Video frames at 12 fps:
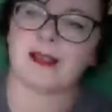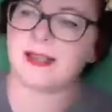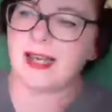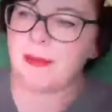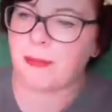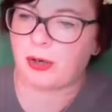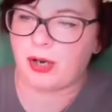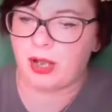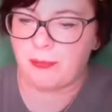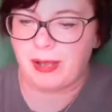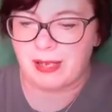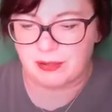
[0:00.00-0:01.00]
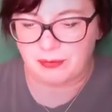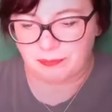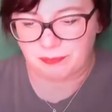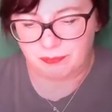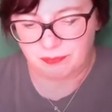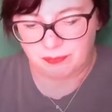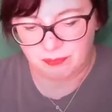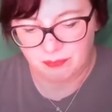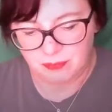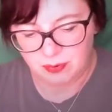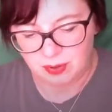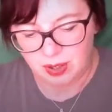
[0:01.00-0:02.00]
asleep on her bed.
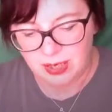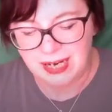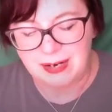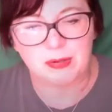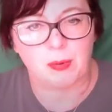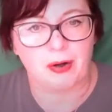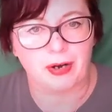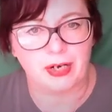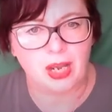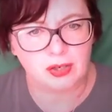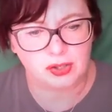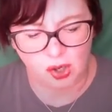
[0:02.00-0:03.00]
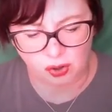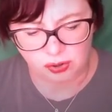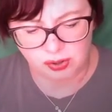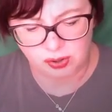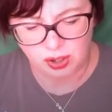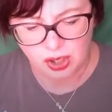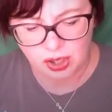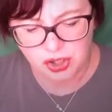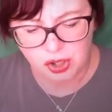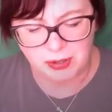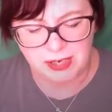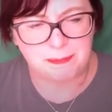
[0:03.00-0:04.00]
He was wearing her socks, 2
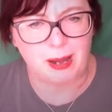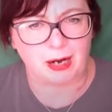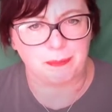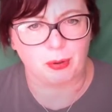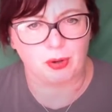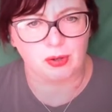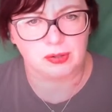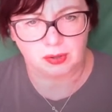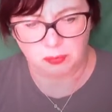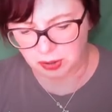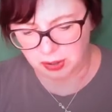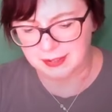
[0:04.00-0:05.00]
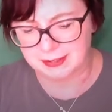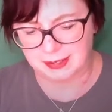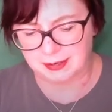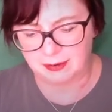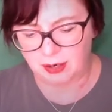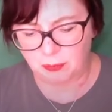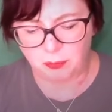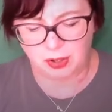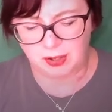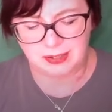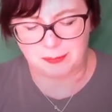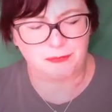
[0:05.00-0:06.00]
on his back paws, 1 on his ear, and 1 on
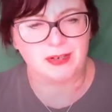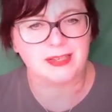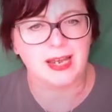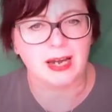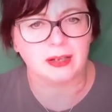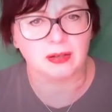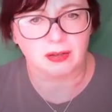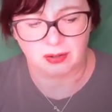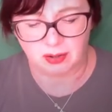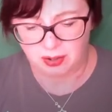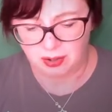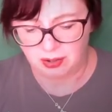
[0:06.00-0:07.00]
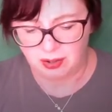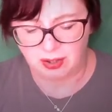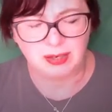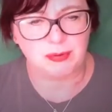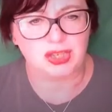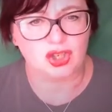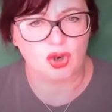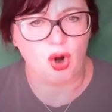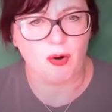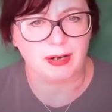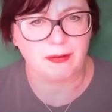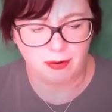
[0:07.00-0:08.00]
the tip of his tail. And he was
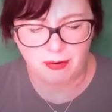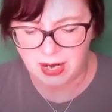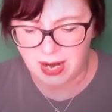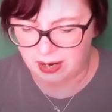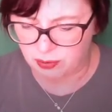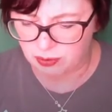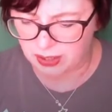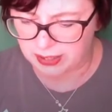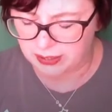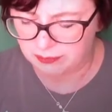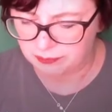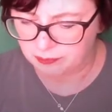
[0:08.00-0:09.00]
snoring very loudly.